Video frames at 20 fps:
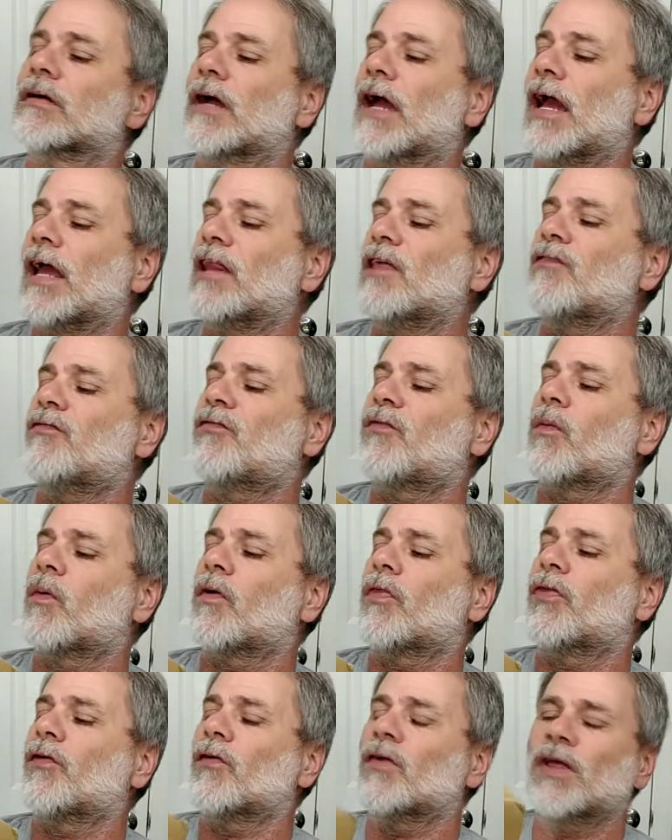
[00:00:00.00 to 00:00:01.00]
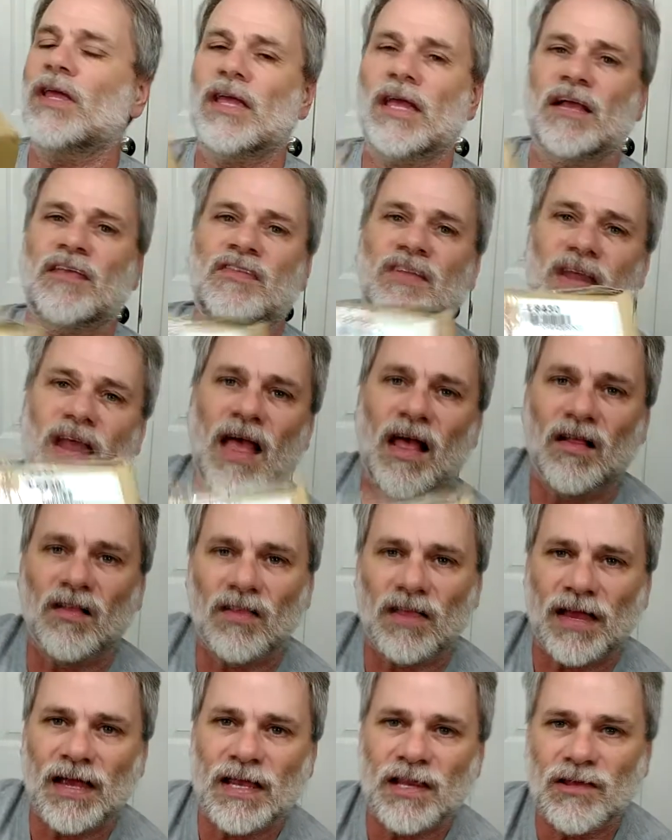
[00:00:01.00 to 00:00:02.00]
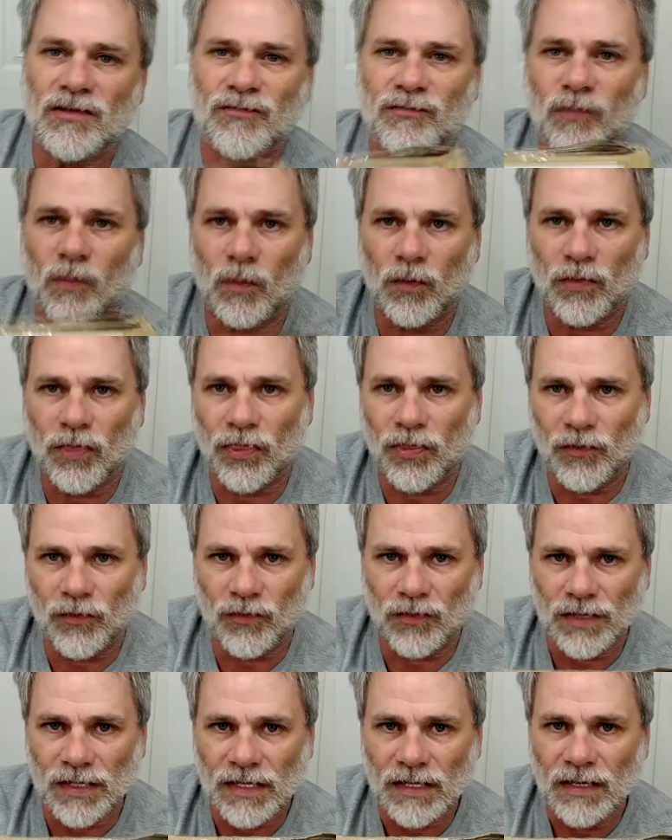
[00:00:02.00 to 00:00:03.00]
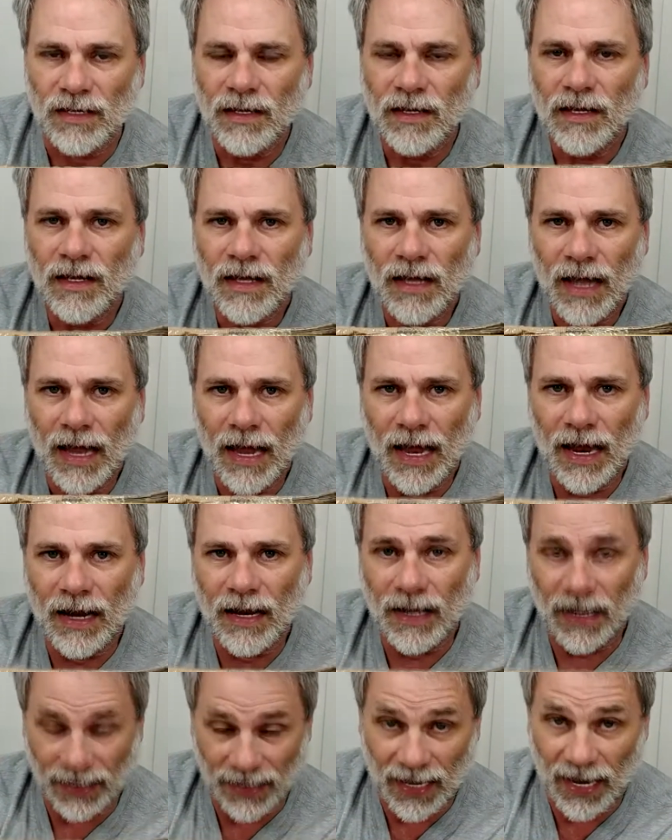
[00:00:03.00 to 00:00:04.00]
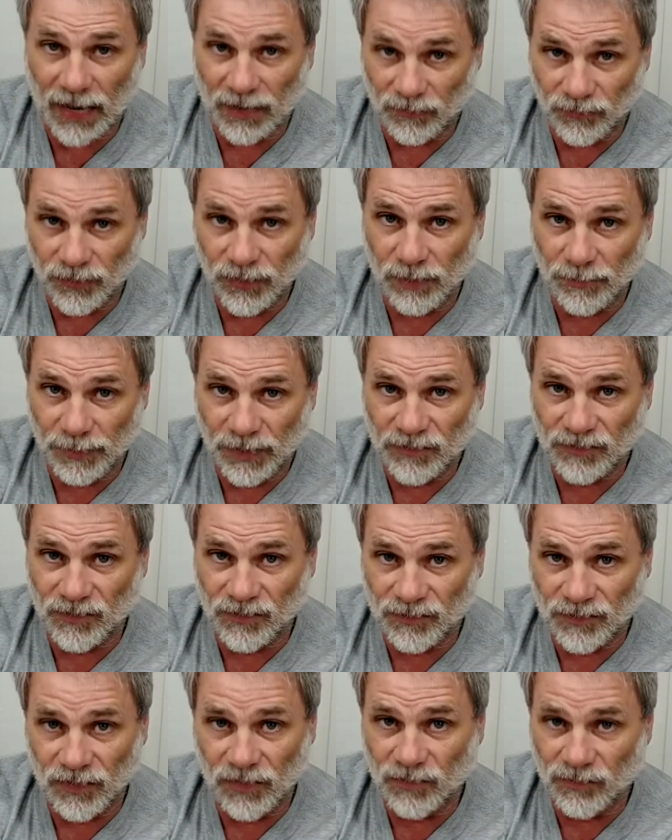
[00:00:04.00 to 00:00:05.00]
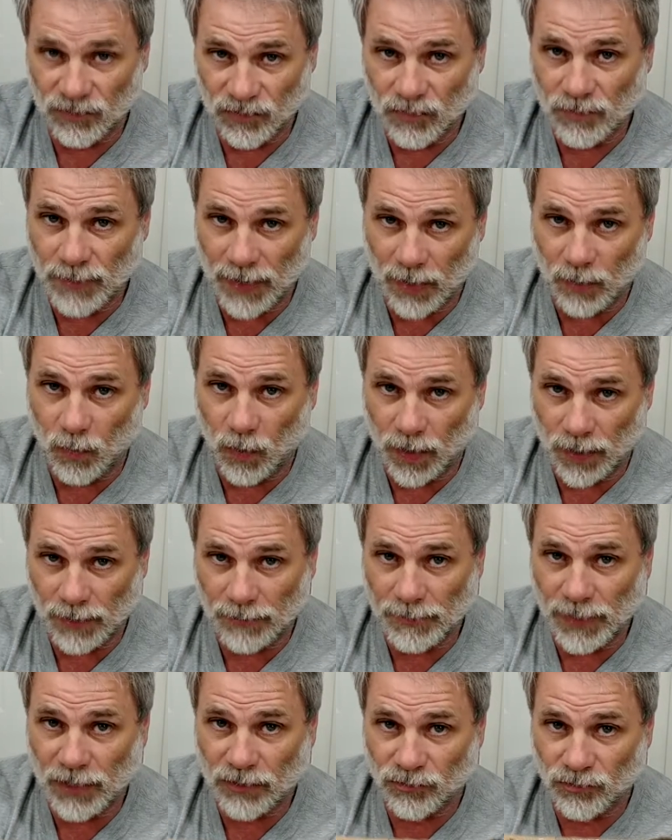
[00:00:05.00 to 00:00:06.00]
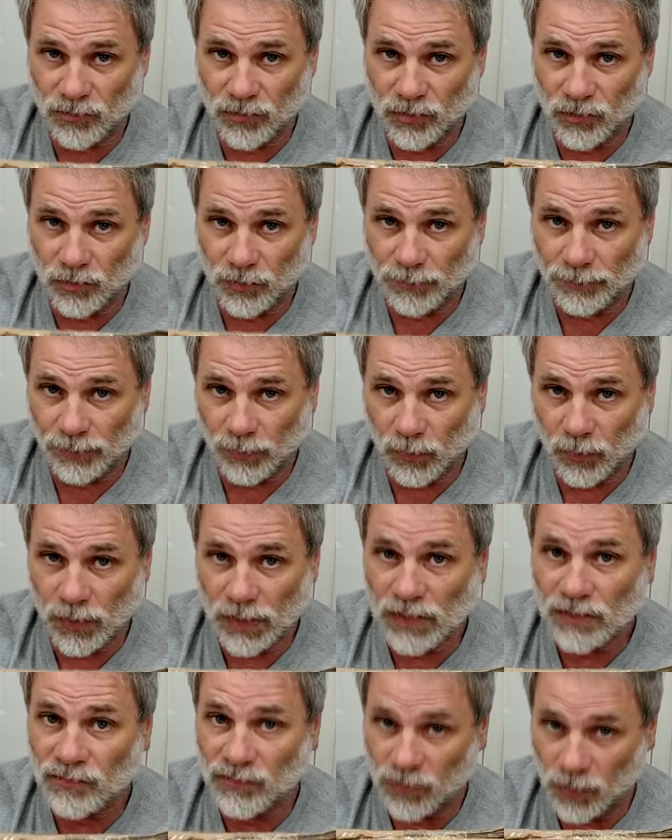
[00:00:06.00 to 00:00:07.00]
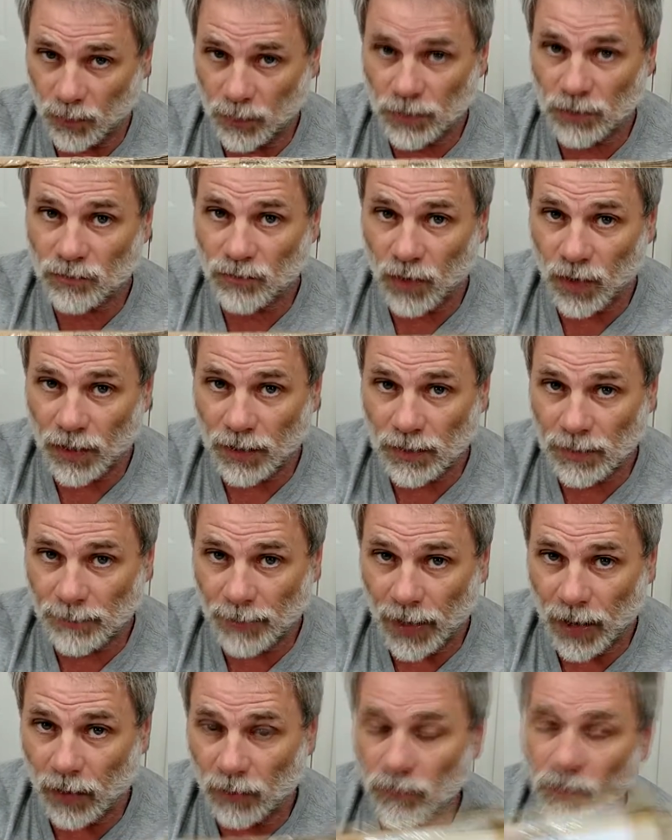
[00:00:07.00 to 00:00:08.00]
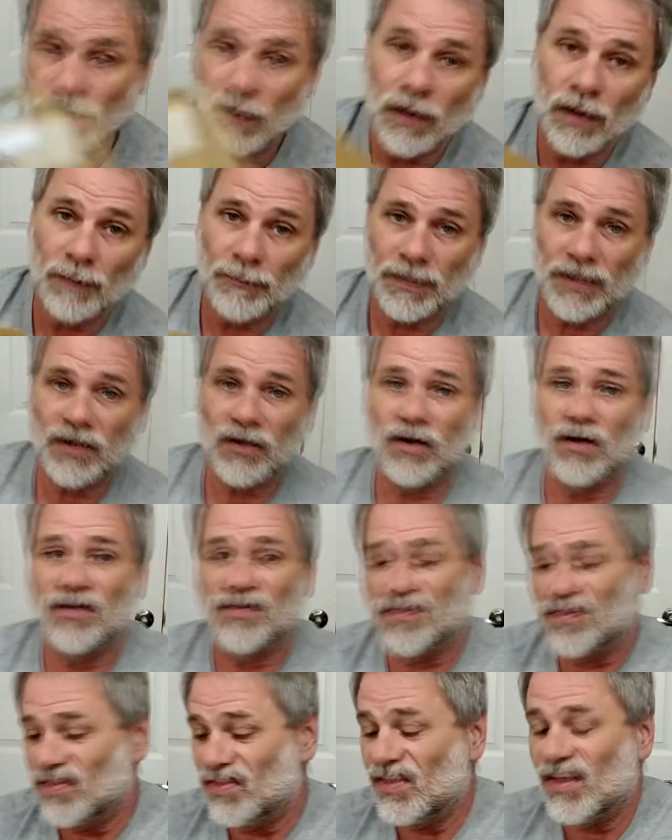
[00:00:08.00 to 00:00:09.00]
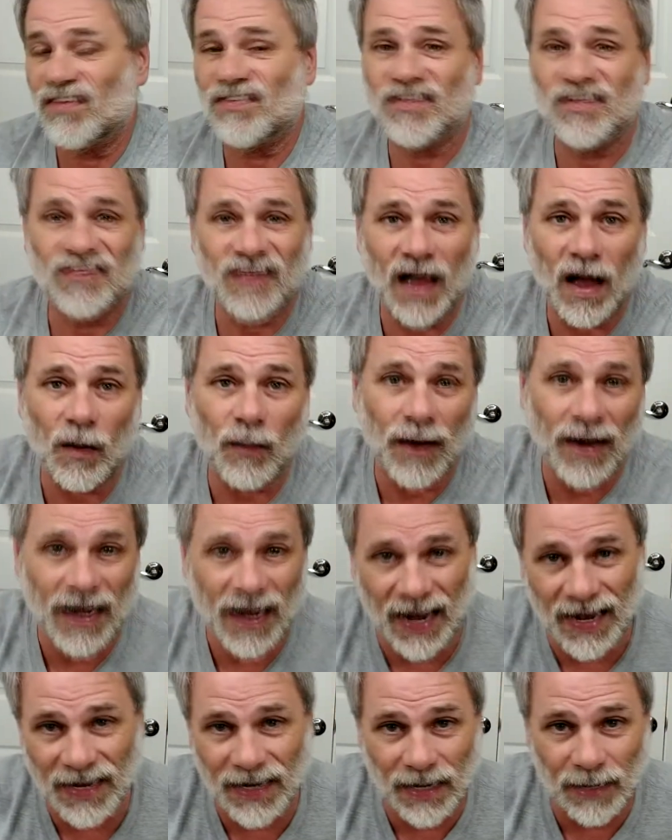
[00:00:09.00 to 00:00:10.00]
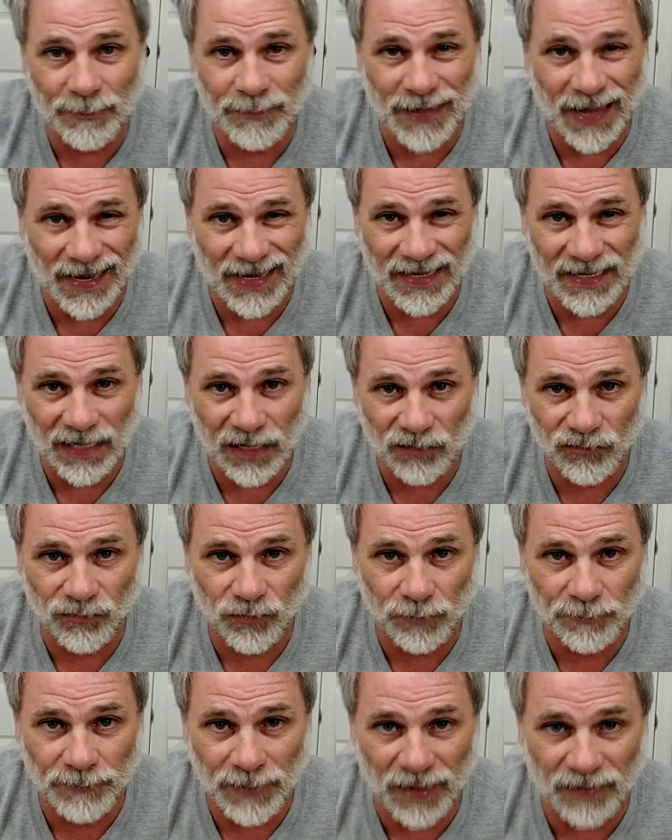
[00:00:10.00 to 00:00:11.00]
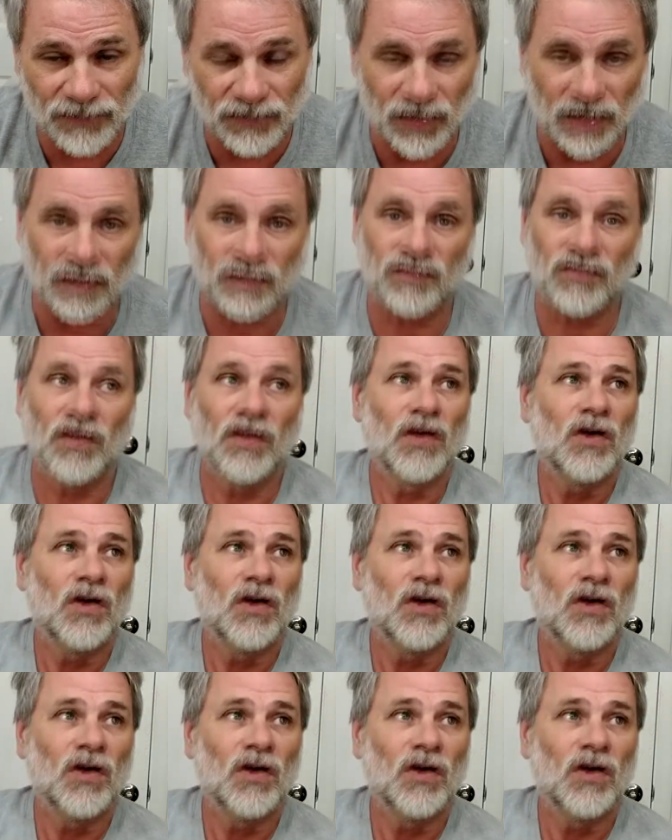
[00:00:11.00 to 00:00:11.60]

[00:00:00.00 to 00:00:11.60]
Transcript: 8430. It's an L8430. And again, for your businesses, you may want to make sure that your employees know what they're talking about because this is how I ended up getting this from Messick's,